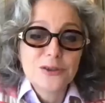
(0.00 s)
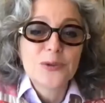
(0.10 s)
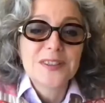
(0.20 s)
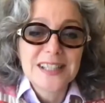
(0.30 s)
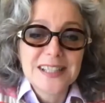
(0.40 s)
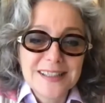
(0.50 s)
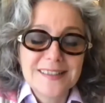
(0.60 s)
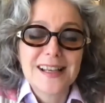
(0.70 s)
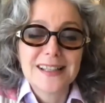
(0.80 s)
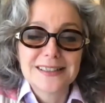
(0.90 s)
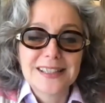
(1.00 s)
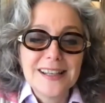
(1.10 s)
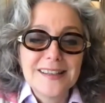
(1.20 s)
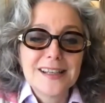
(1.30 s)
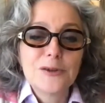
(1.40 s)
to think that
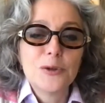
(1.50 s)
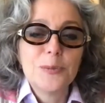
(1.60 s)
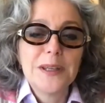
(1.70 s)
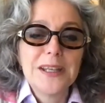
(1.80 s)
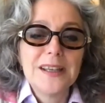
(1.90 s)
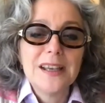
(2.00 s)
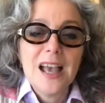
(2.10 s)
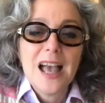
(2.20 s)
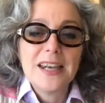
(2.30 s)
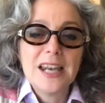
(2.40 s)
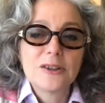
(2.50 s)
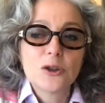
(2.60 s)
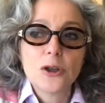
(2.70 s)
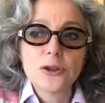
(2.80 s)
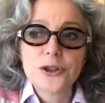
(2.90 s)
there could be an
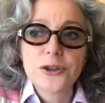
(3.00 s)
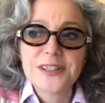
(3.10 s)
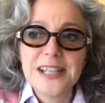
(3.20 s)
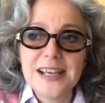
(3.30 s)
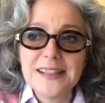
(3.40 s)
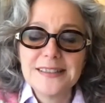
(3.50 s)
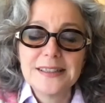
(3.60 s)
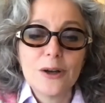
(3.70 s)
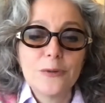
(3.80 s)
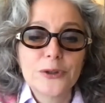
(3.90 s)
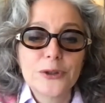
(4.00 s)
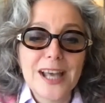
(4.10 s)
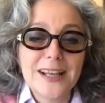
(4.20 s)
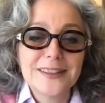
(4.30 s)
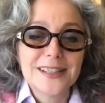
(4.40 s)
unconsciousness of the
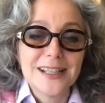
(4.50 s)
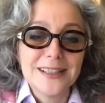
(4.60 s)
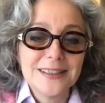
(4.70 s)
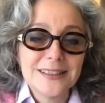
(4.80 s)
data.